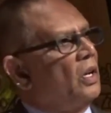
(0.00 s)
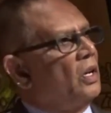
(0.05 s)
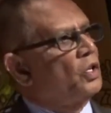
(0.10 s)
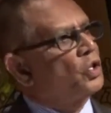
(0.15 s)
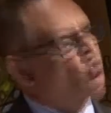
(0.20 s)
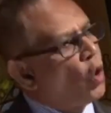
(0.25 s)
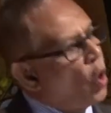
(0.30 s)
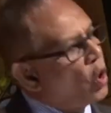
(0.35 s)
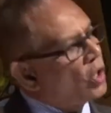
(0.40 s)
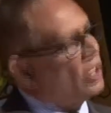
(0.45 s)

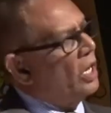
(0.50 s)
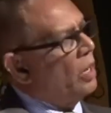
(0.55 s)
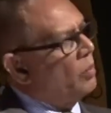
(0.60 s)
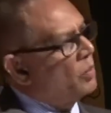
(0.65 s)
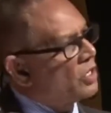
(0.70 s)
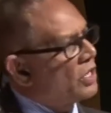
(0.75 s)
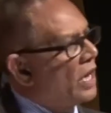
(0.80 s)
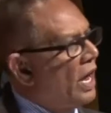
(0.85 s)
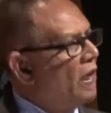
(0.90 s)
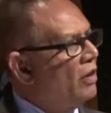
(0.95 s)
soaked
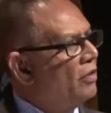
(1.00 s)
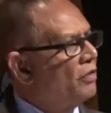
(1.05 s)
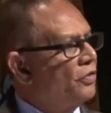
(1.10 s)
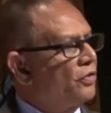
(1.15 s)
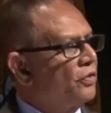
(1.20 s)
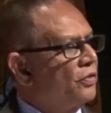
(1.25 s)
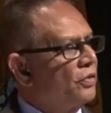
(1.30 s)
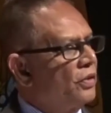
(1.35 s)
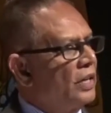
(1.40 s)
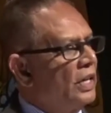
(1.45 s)
themselves
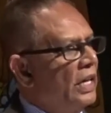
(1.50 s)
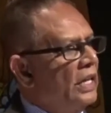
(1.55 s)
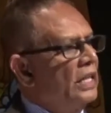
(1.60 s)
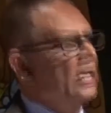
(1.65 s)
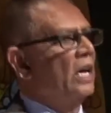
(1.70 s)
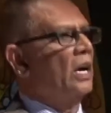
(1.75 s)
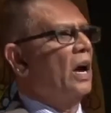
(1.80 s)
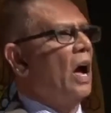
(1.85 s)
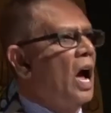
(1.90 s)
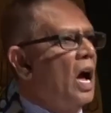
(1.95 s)

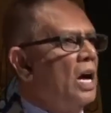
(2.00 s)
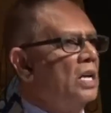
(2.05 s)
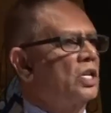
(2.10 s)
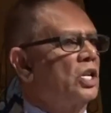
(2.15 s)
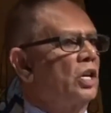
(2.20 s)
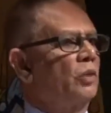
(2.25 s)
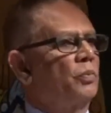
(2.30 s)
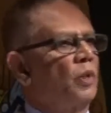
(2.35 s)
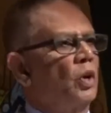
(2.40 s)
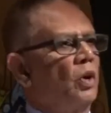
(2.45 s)
in the
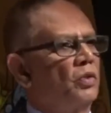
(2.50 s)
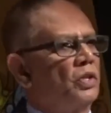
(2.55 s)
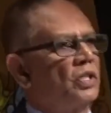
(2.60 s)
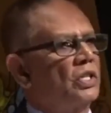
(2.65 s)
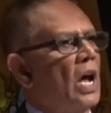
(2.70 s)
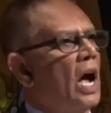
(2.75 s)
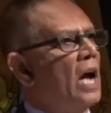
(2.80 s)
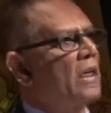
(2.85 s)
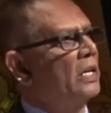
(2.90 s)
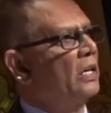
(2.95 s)
concept of
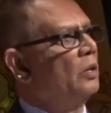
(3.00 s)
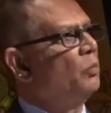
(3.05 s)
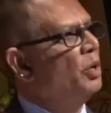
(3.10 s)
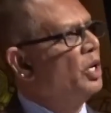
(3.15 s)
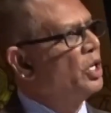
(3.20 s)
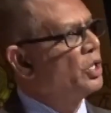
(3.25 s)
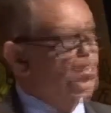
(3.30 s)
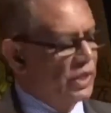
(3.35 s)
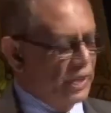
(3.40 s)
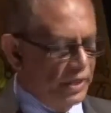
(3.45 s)
starting
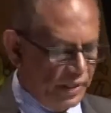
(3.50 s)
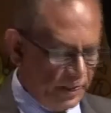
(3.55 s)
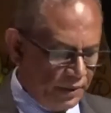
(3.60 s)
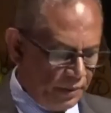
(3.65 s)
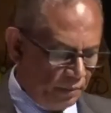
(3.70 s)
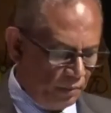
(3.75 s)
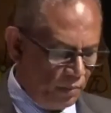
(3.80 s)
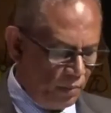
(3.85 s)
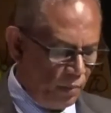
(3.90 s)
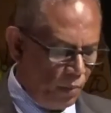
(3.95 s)
business,
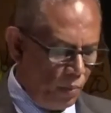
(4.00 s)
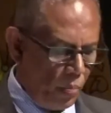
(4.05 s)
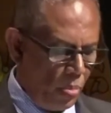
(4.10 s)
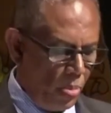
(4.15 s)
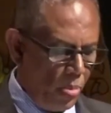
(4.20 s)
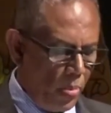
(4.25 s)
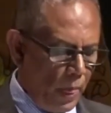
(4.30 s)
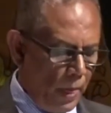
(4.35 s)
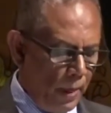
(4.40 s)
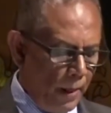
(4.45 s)

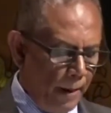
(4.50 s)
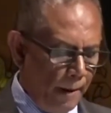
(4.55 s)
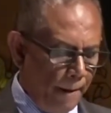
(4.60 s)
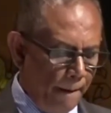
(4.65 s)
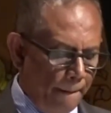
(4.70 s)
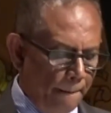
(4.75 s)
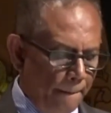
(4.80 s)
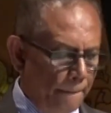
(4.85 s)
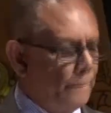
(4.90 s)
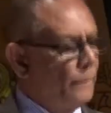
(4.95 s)

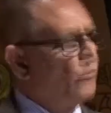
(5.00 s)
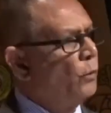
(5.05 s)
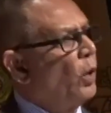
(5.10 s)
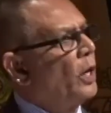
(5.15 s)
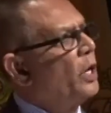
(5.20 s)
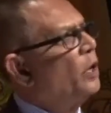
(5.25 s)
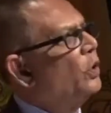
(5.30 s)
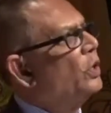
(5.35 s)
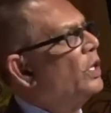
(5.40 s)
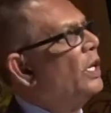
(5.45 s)

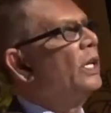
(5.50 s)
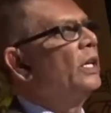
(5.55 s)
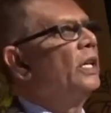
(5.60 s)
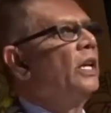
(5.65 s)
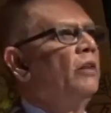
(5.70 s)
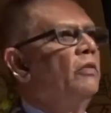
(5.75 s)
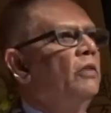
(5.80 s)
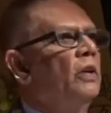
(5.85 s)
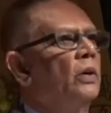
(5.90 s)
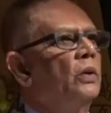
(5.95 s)
what do you think
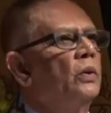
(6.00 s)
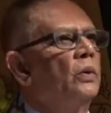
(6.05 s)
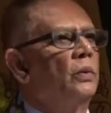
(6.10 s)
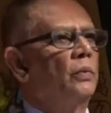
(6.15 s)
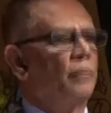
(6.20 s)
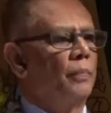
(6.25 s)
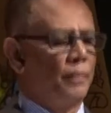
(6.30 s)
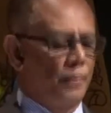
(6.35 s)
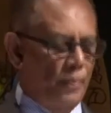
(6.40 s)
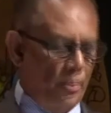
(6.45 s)
they will do?